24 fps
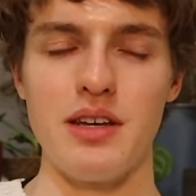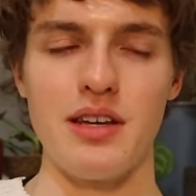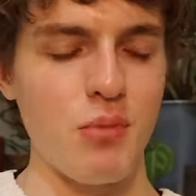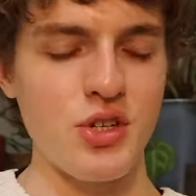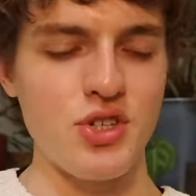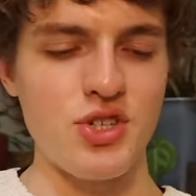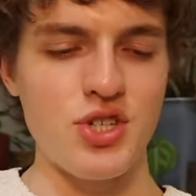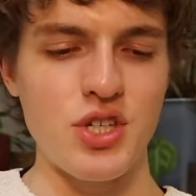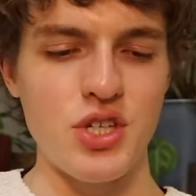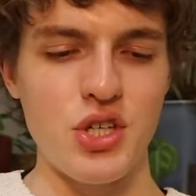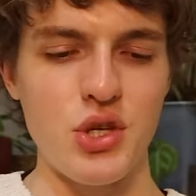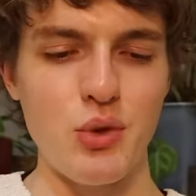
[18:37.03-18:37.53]
But
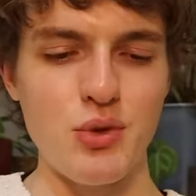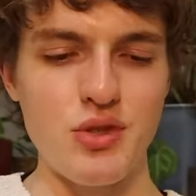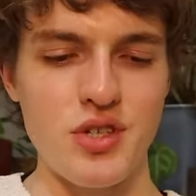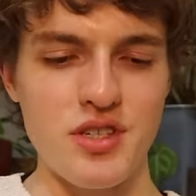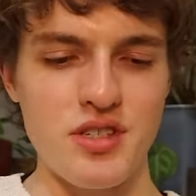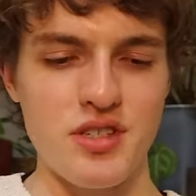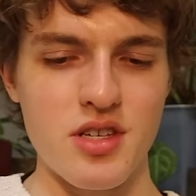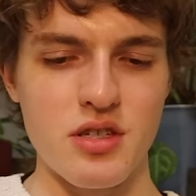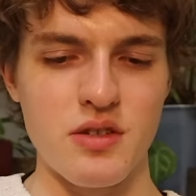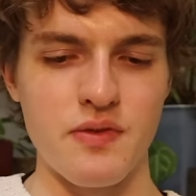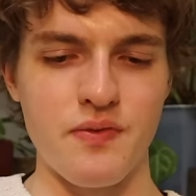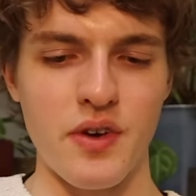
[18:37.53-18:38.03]
she uses
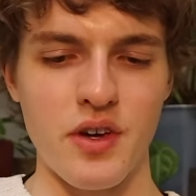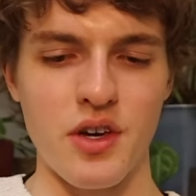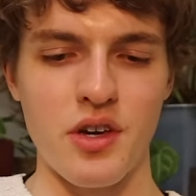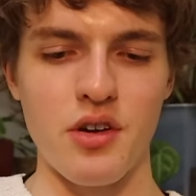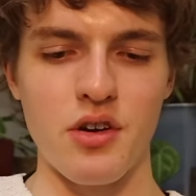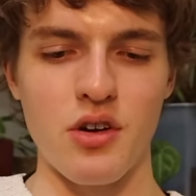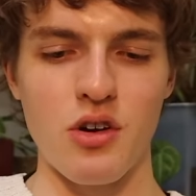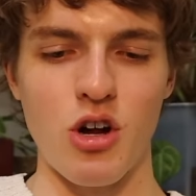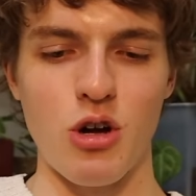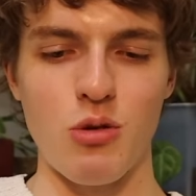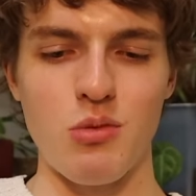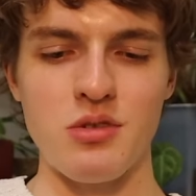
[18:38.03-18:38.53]
this
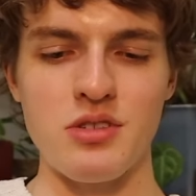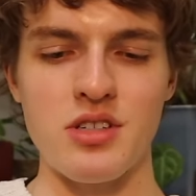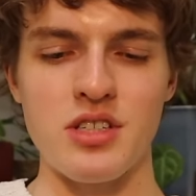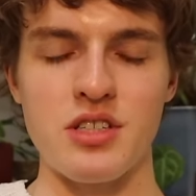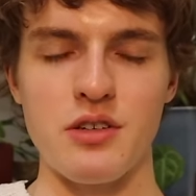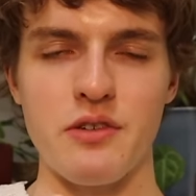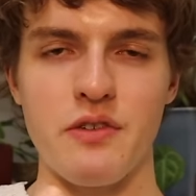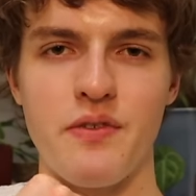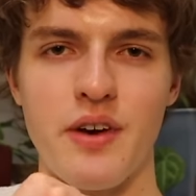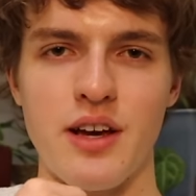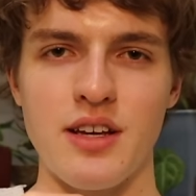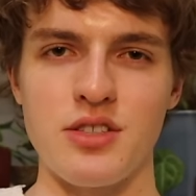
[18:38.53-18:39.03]
figure almost as
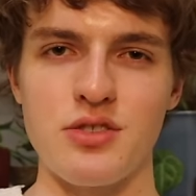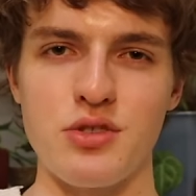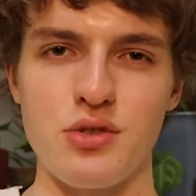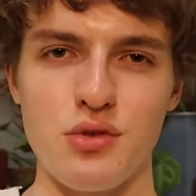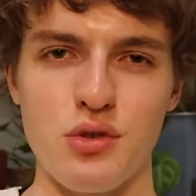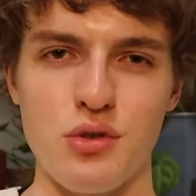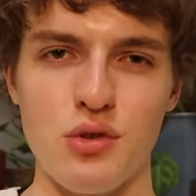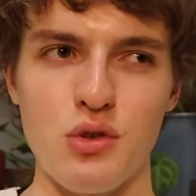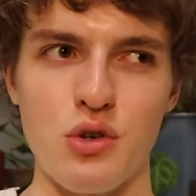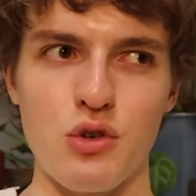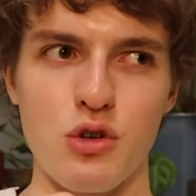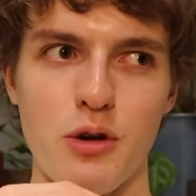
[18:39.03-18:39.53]
a
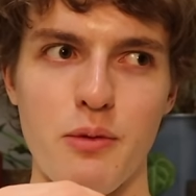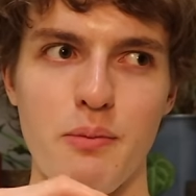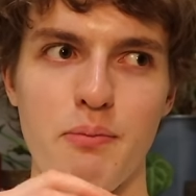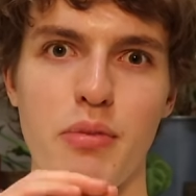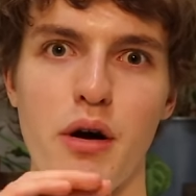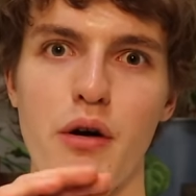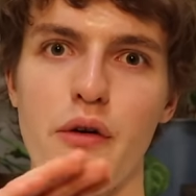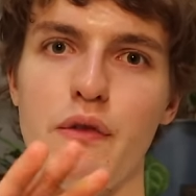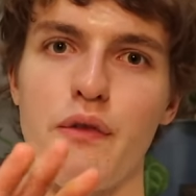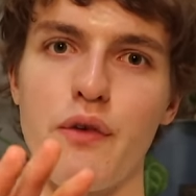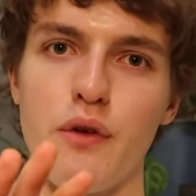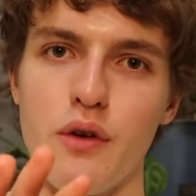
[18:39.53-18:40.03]
vessel or a
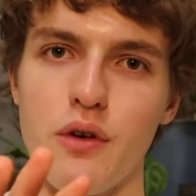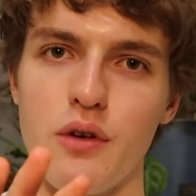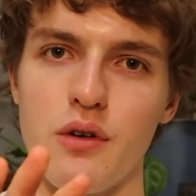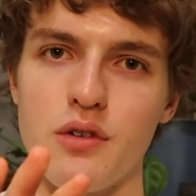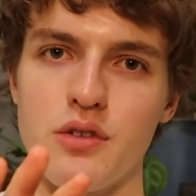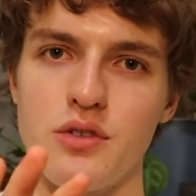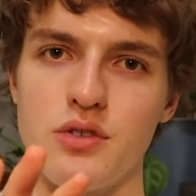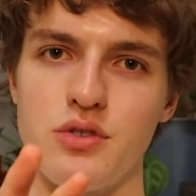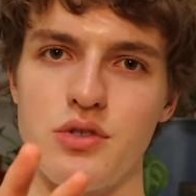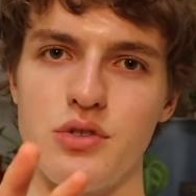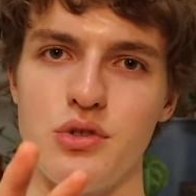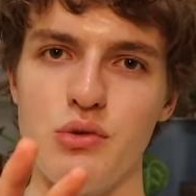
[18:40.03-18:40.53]

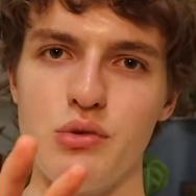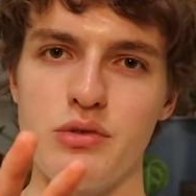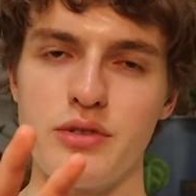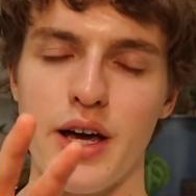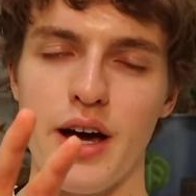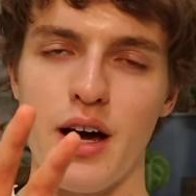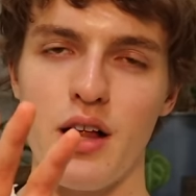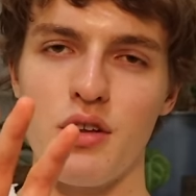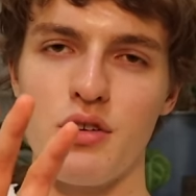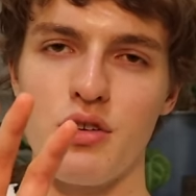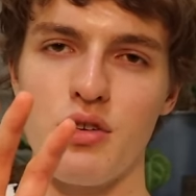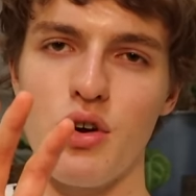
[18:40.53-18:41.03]
buffer to
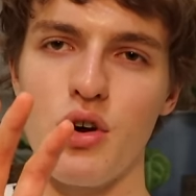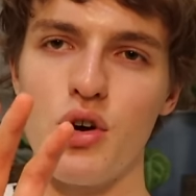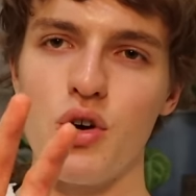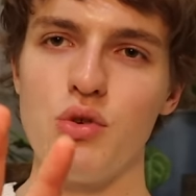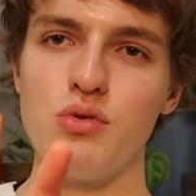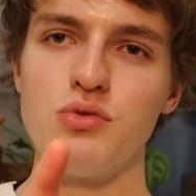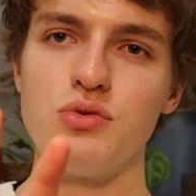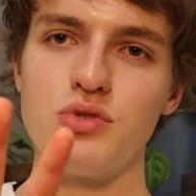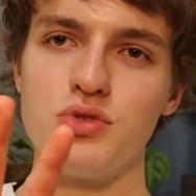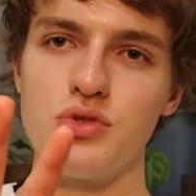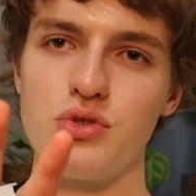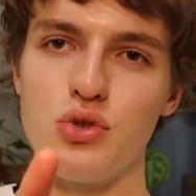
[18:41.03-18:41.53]
tell her
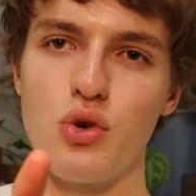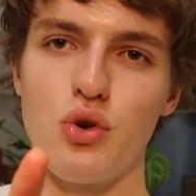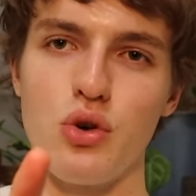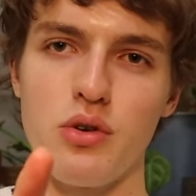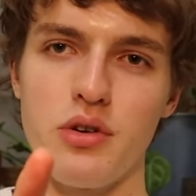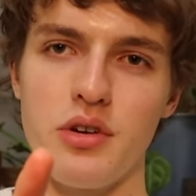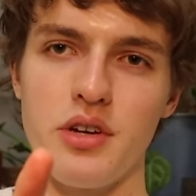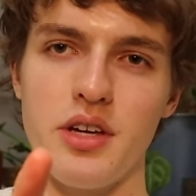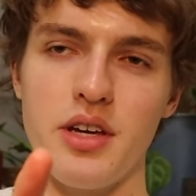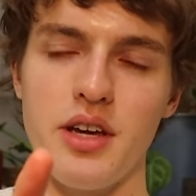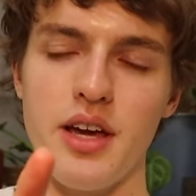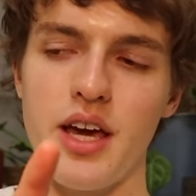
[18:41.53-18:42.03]
own
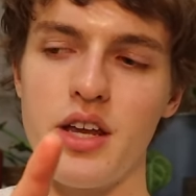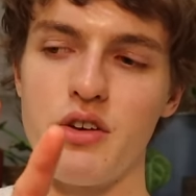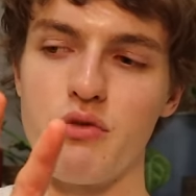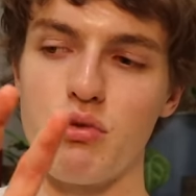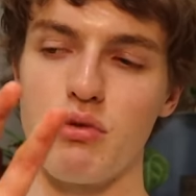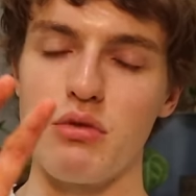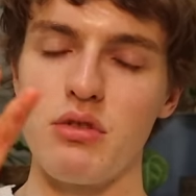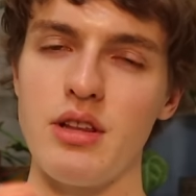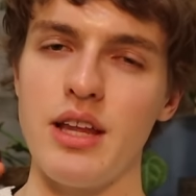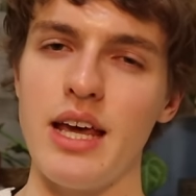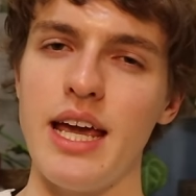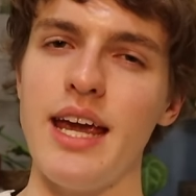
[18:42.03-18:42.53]
story and
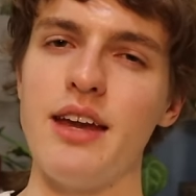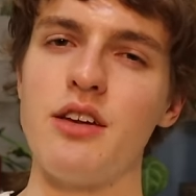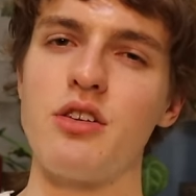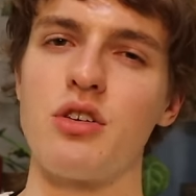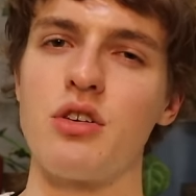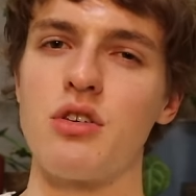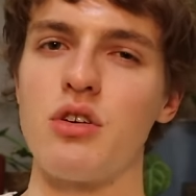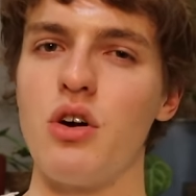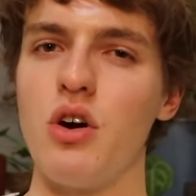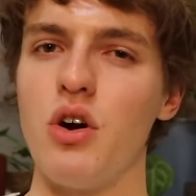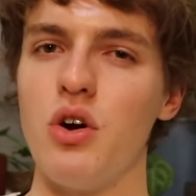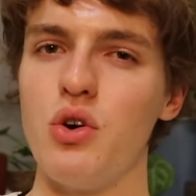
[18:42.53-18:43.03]
relate
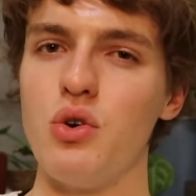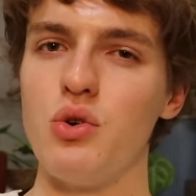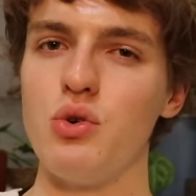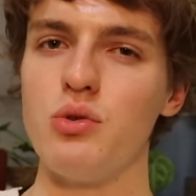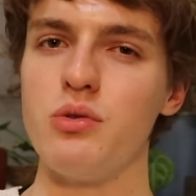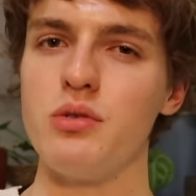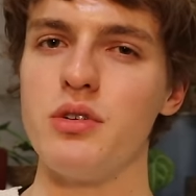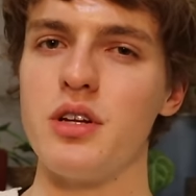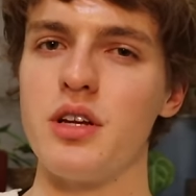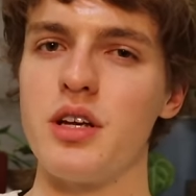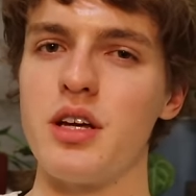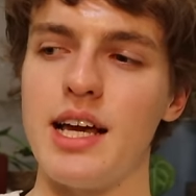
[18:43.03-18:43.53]
her
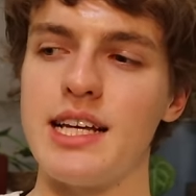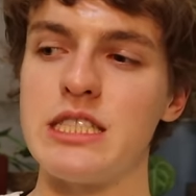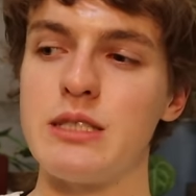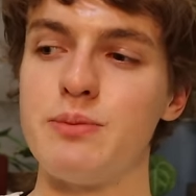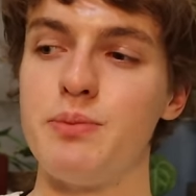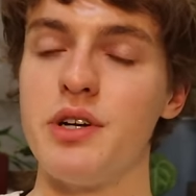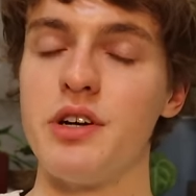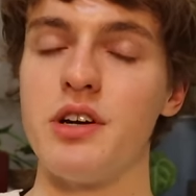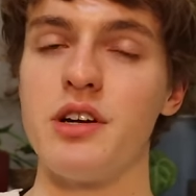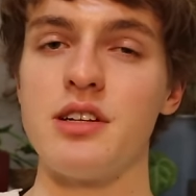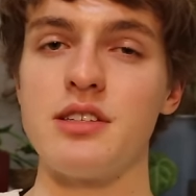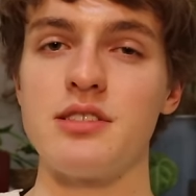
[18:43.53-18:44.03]
own
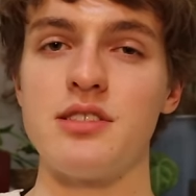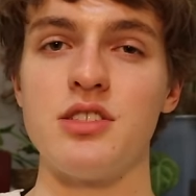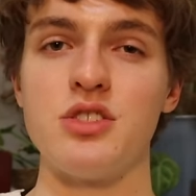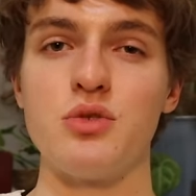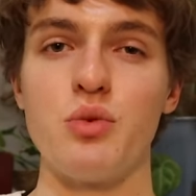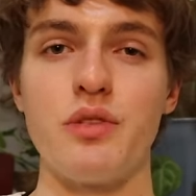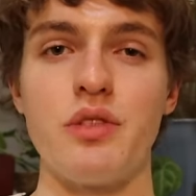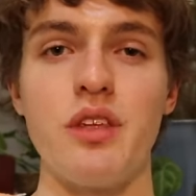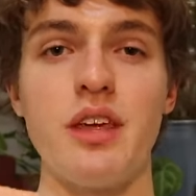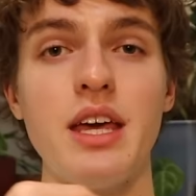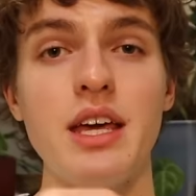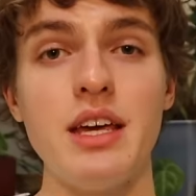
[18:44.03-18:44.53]
experiences
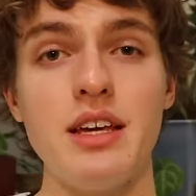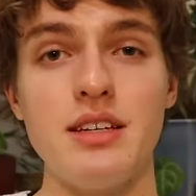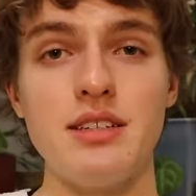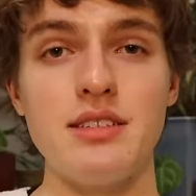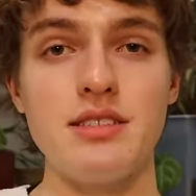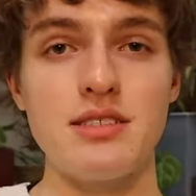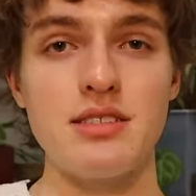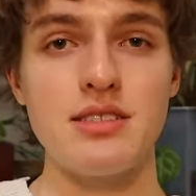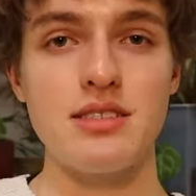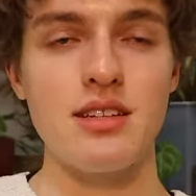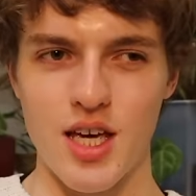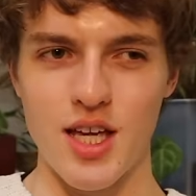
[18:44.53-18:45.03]
with
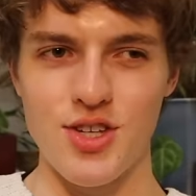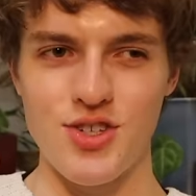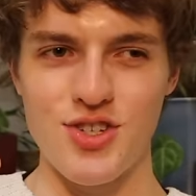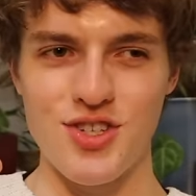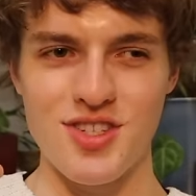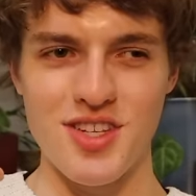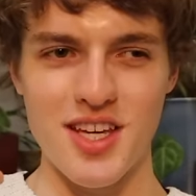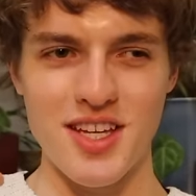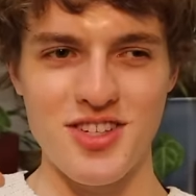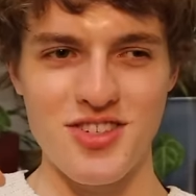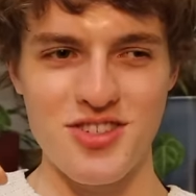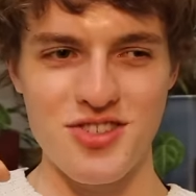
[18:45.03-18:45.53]
his. It's
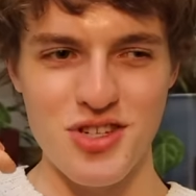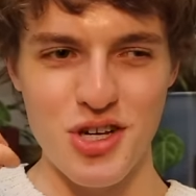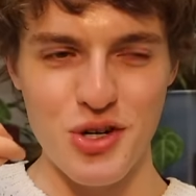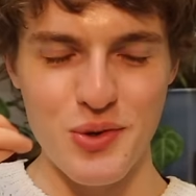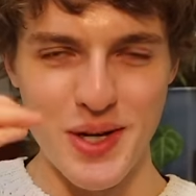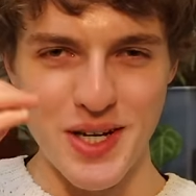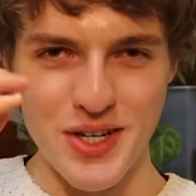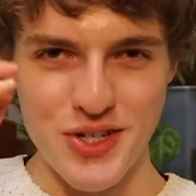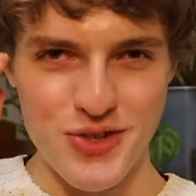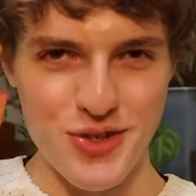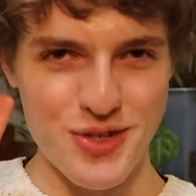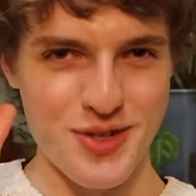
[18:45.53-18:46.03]
just, it's so
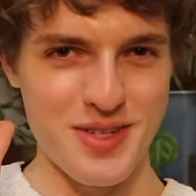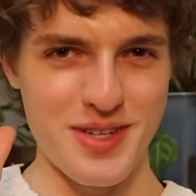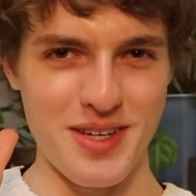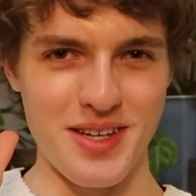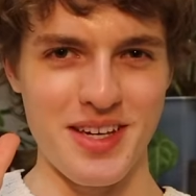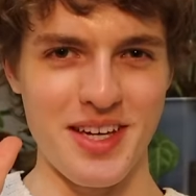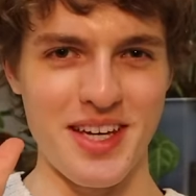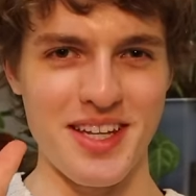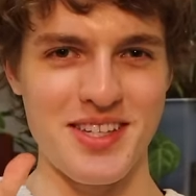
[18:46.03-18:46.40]
interesting.